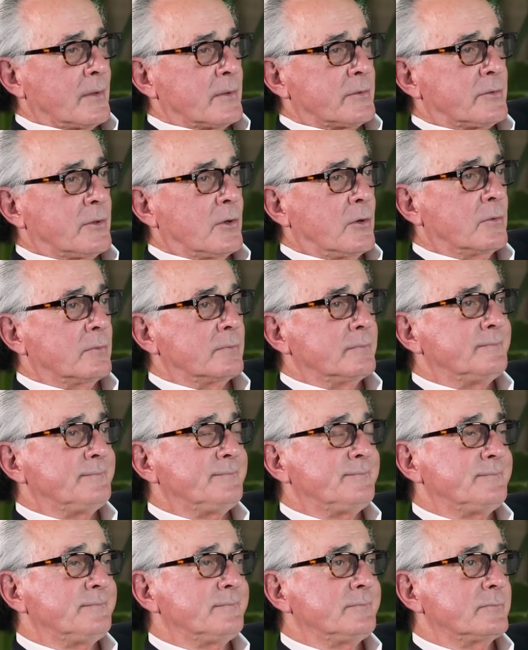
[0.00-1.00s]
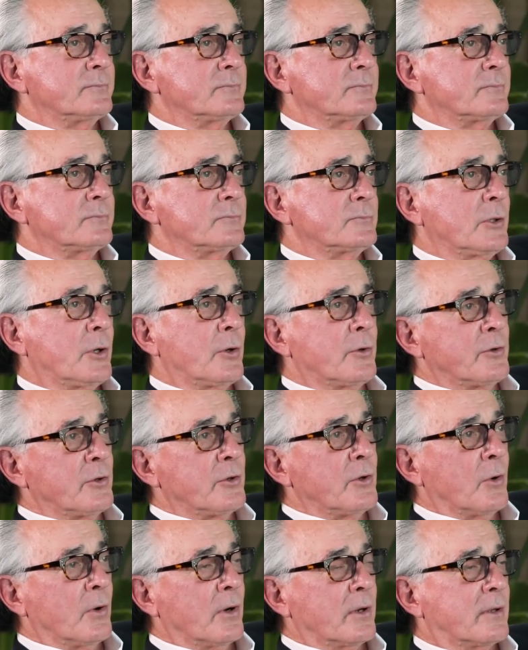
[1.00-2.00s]
So we go to
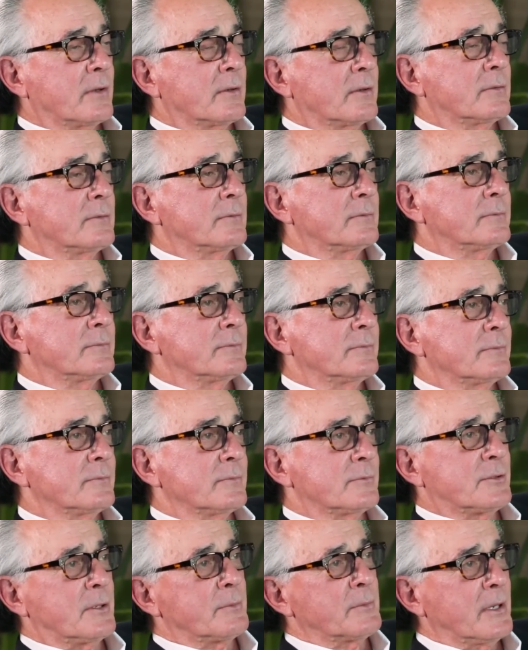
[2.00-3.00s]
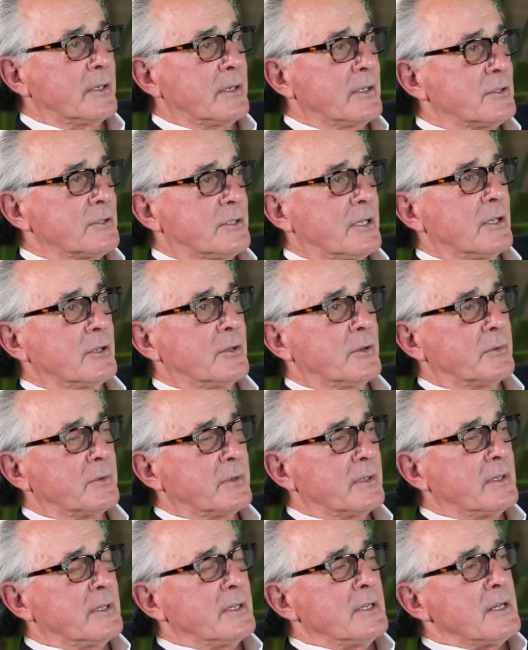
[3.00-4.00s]
New York, something I didn't tell you.
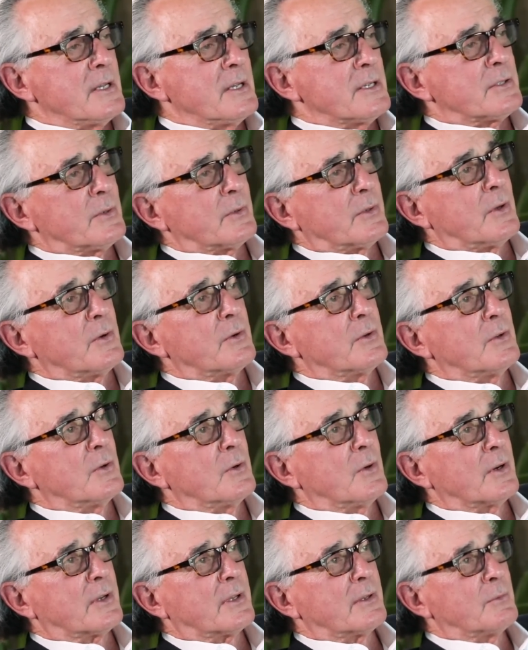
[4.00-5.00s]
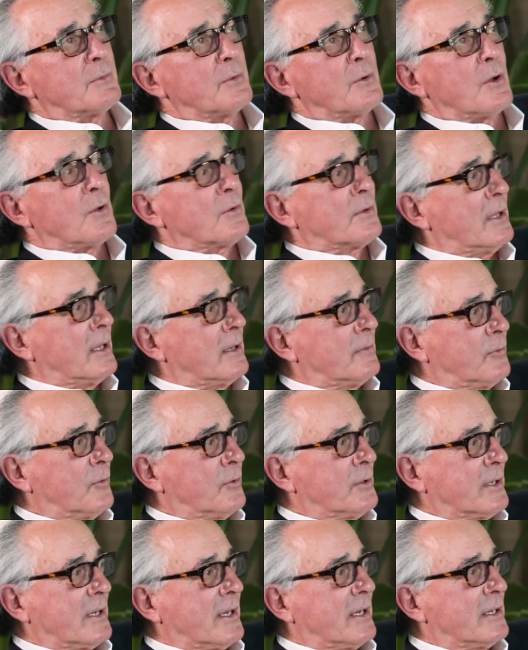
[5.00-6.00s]
So we go to New York, and we're all
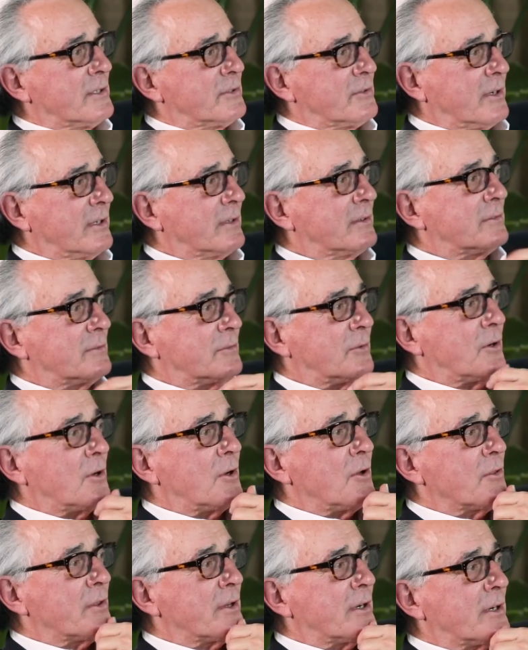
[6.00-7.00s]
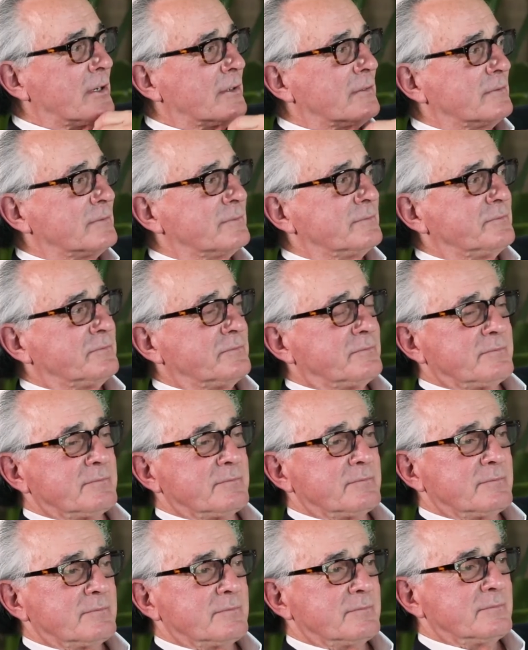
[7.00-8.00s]
California guys, right? We're all there,
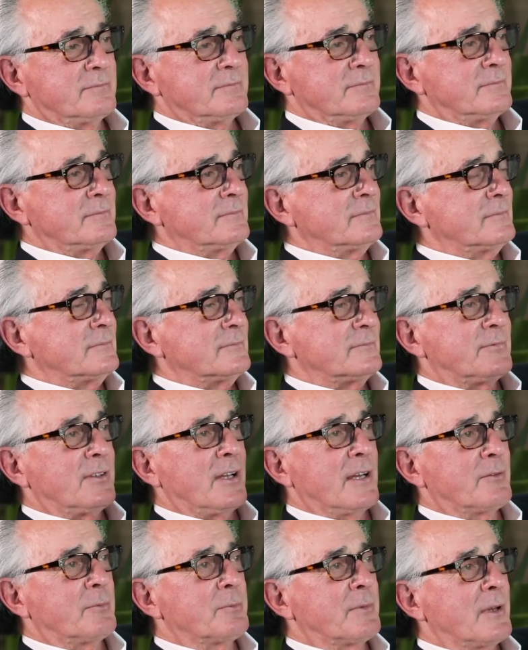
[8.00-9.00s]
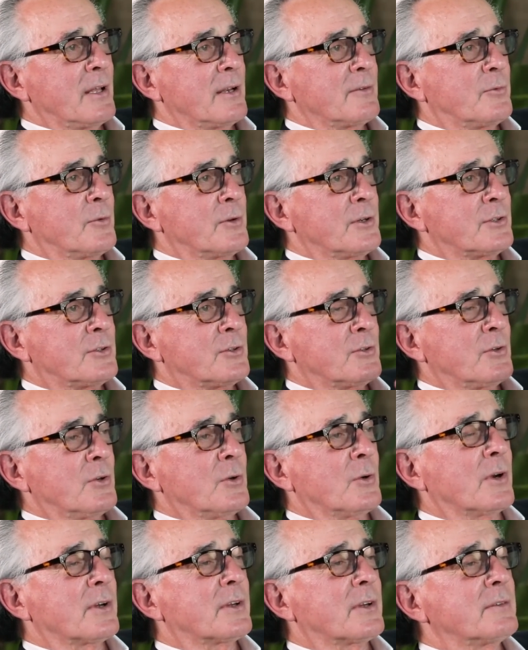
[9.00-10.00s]
flying from California to New
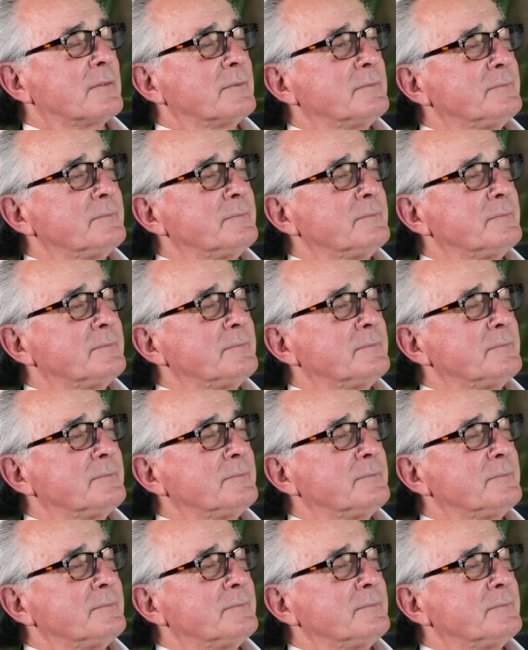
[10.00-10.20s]
York.